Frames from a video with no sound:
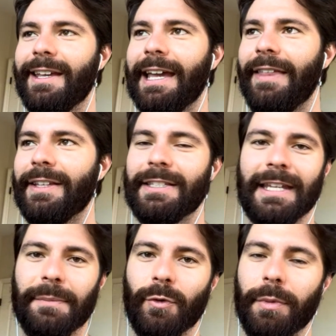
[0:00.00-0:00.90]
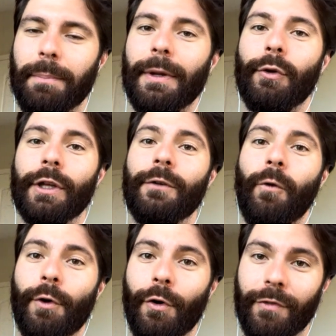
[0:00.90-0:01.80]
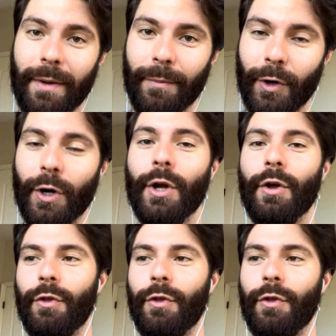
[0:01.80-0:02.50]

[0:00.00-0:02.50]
and these teams will be building for november